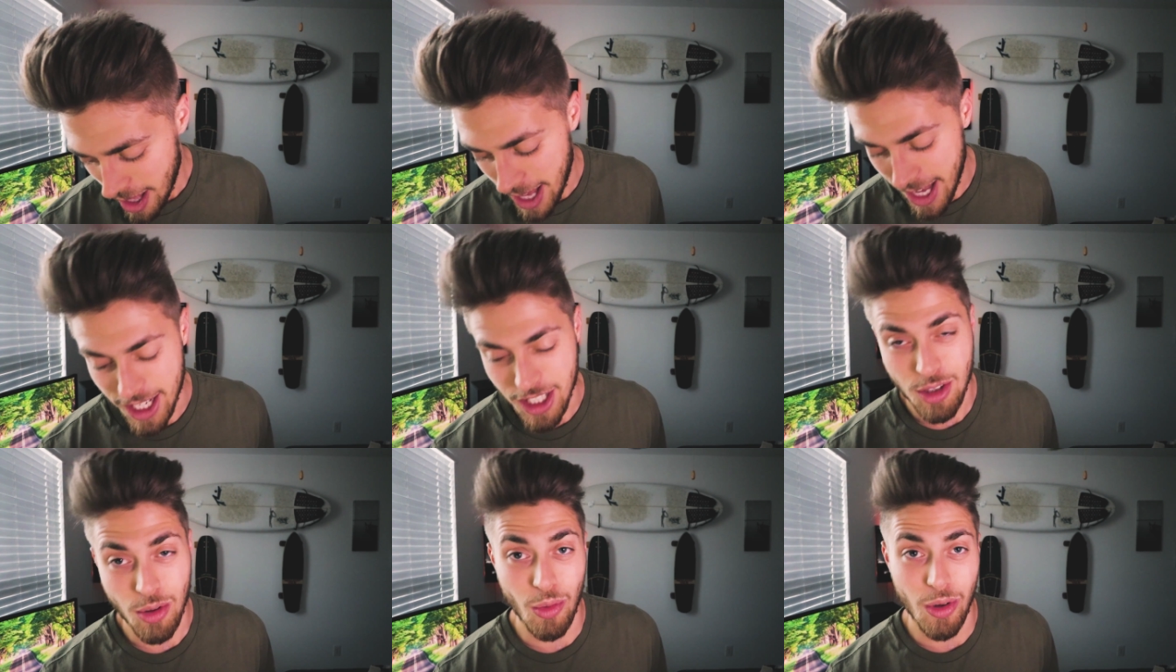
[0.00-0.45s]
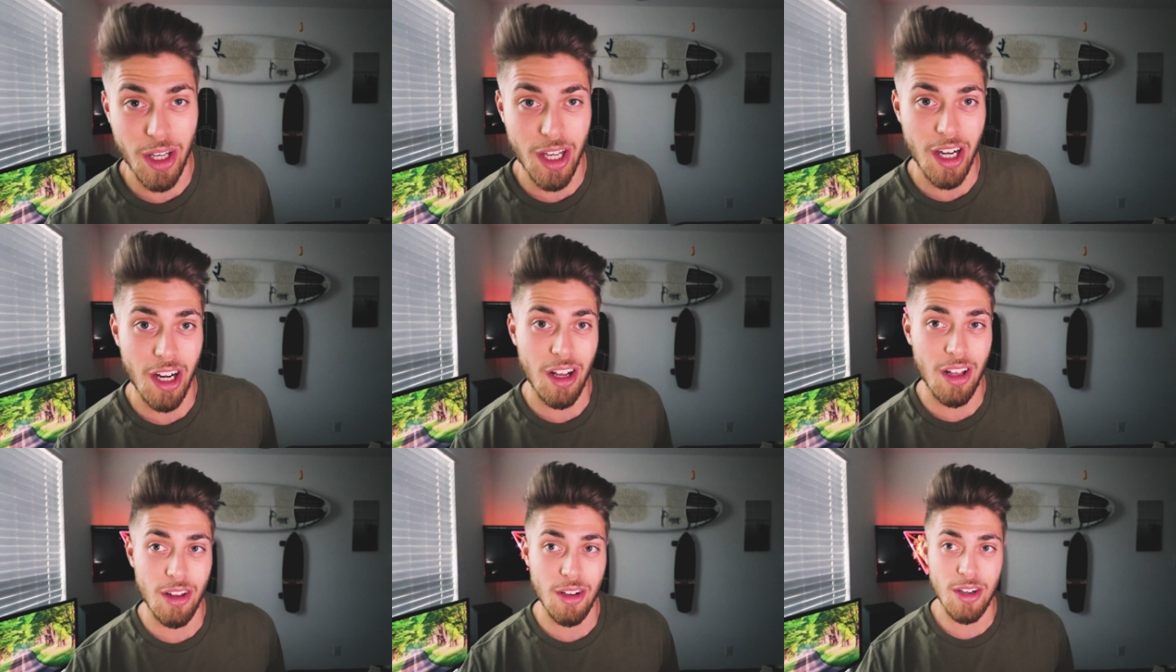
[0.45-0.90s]
at
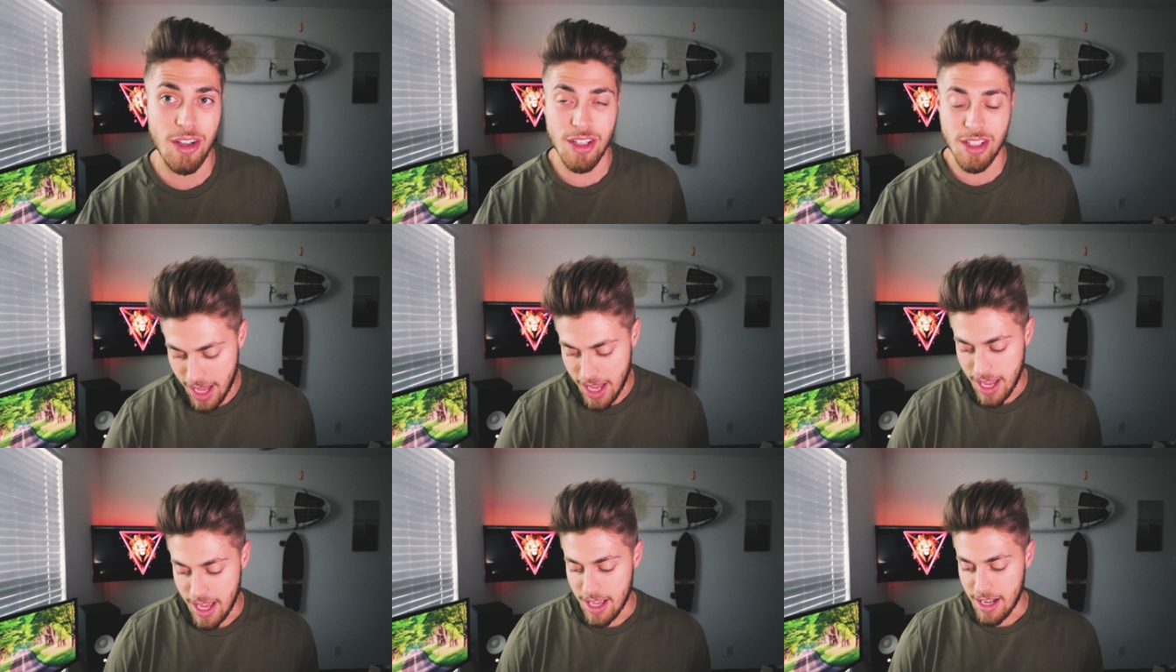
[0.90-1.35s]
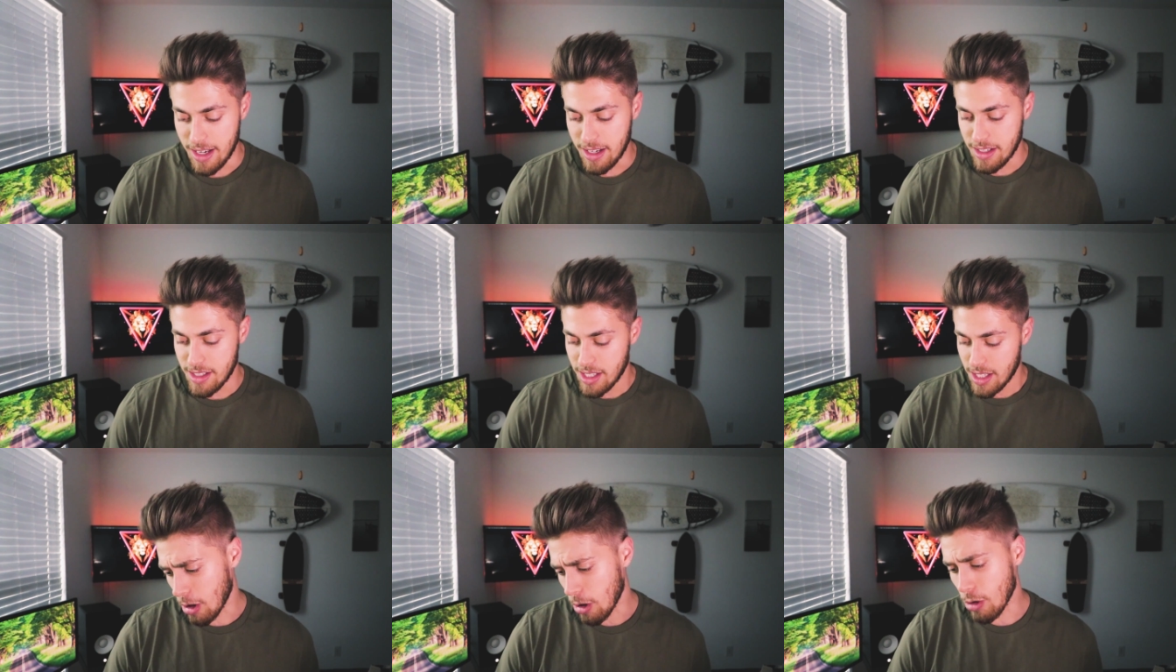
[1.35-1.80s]
$20
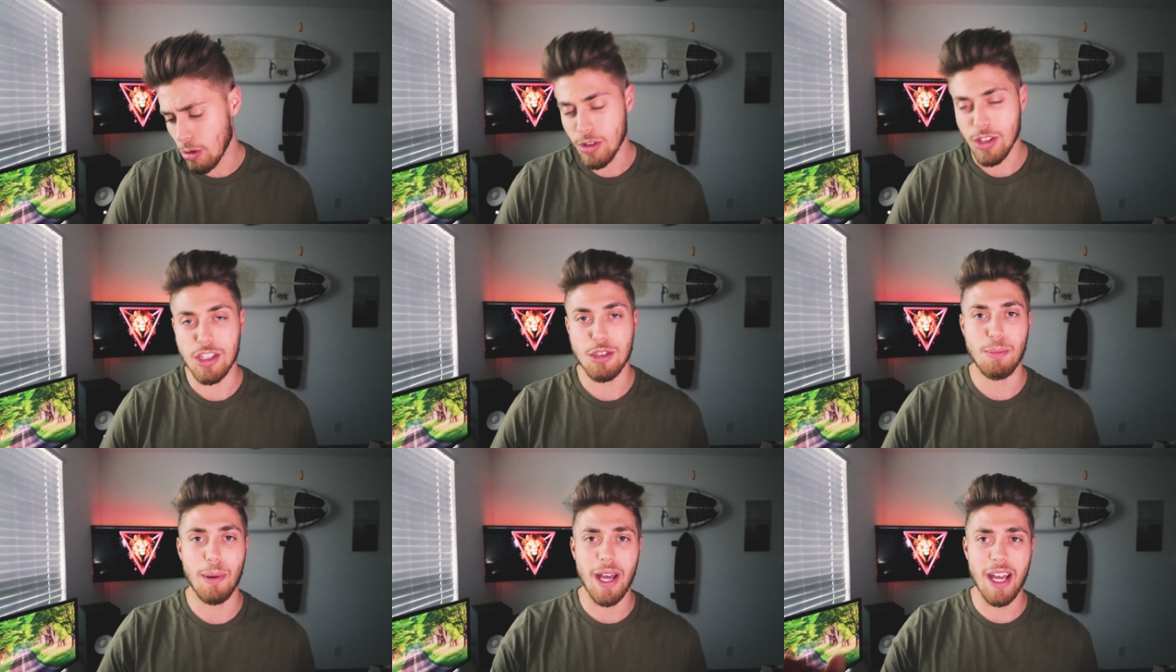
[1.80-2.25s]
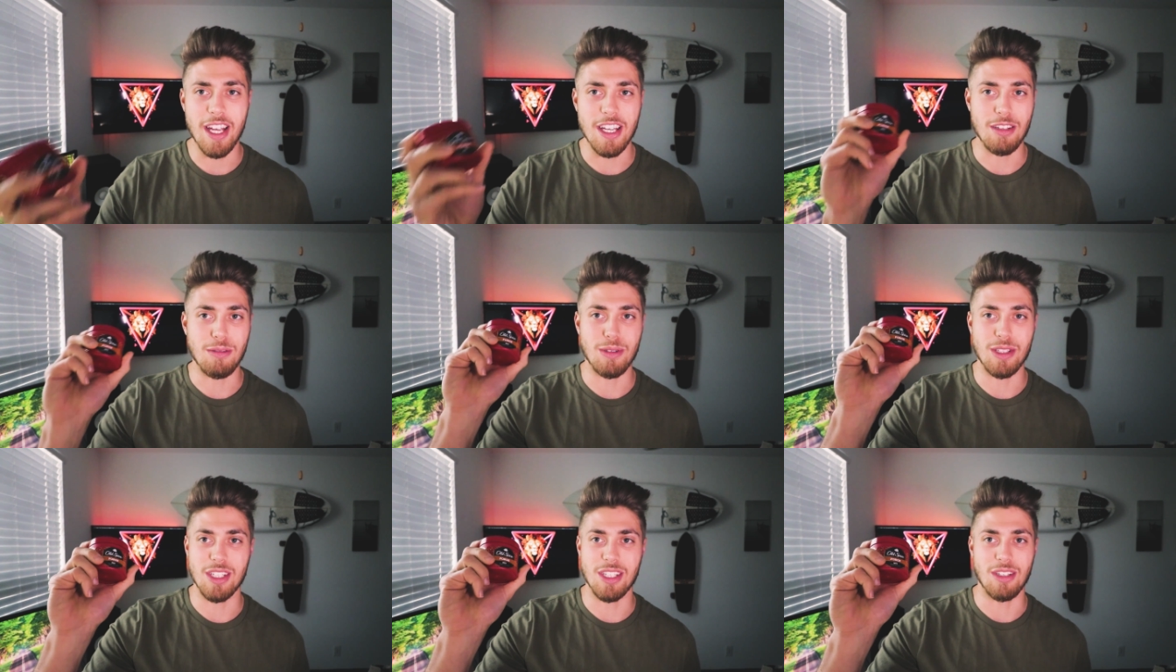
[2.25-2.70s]
and Old
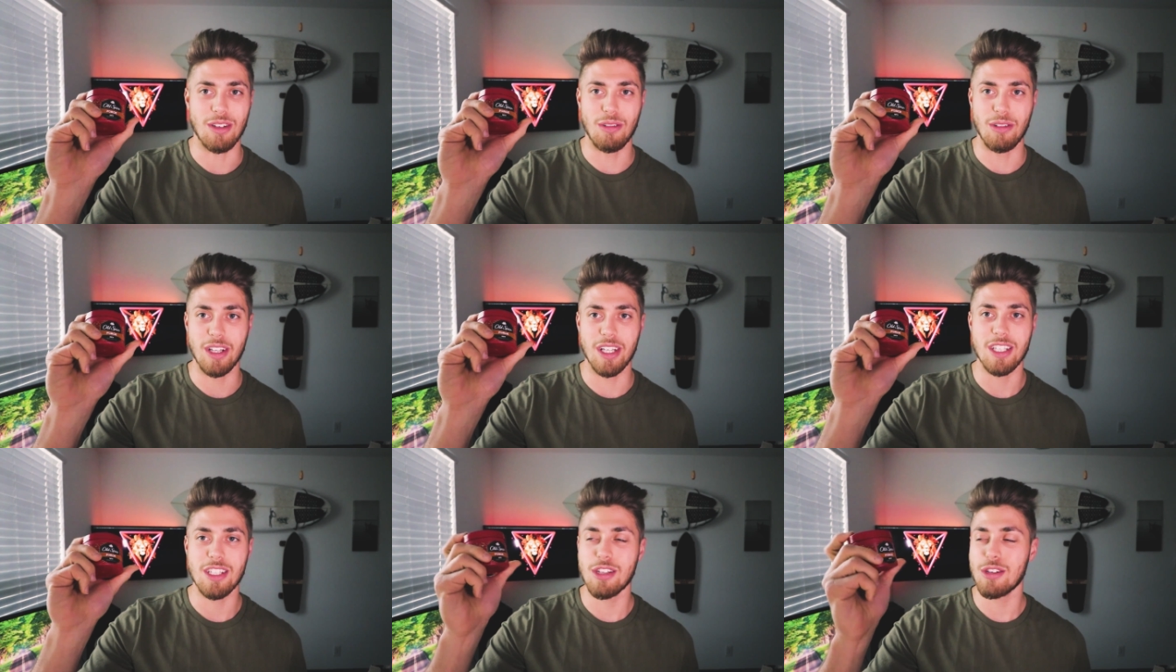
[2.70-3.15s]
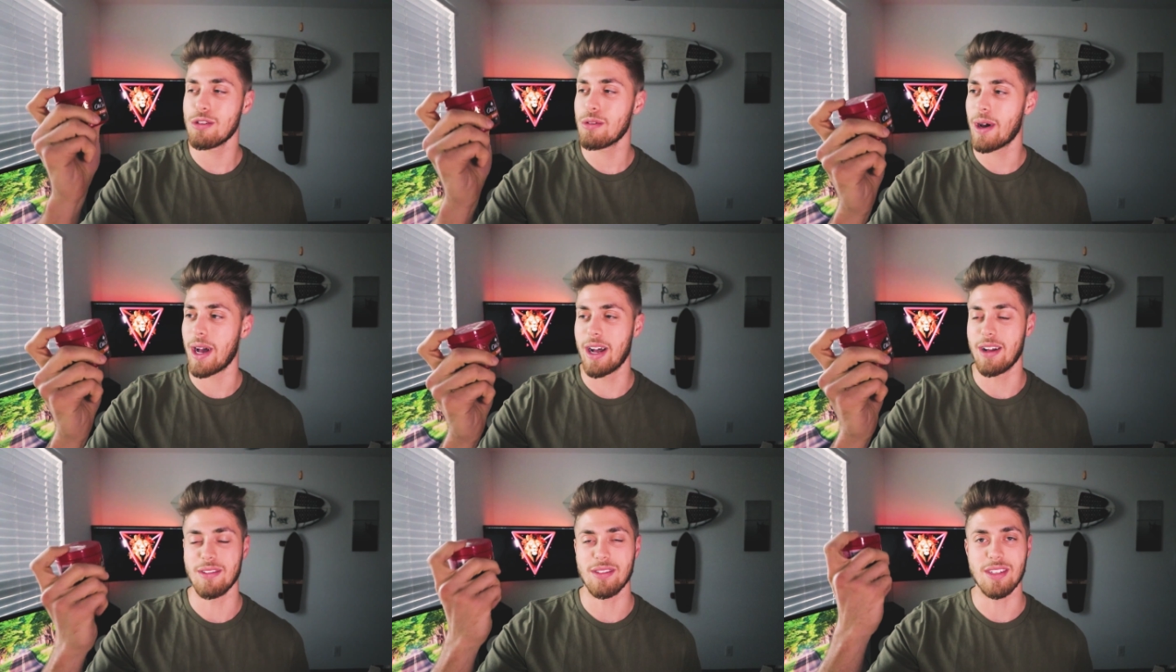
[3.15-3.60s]
Spice, which is only
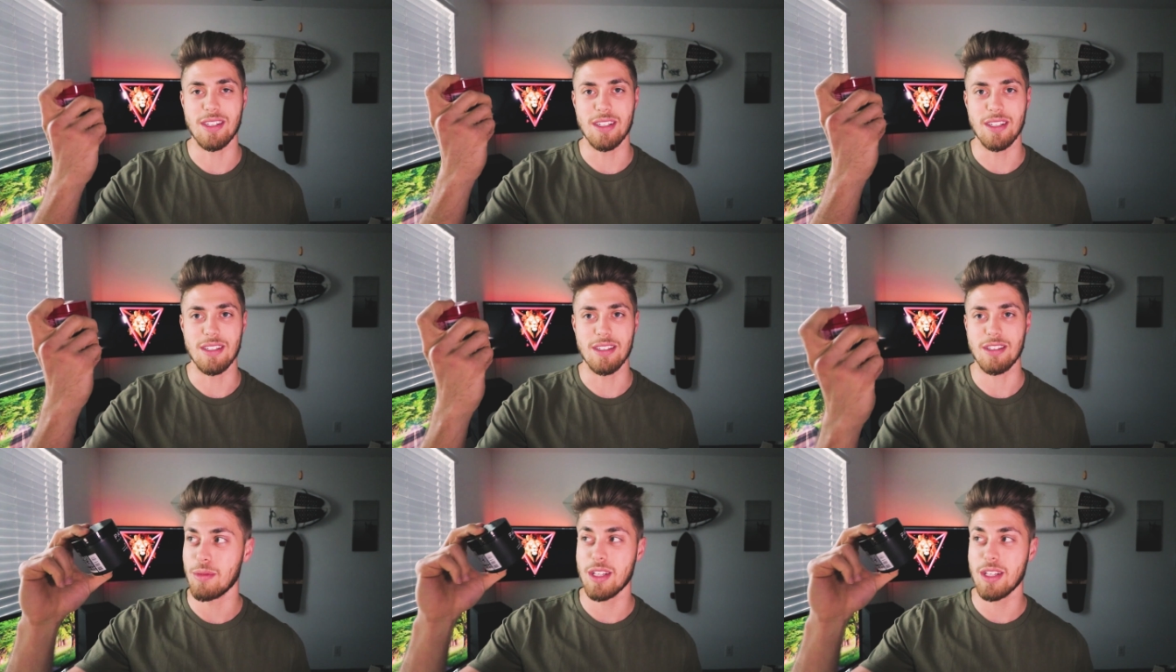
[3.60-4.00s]
2 ounces.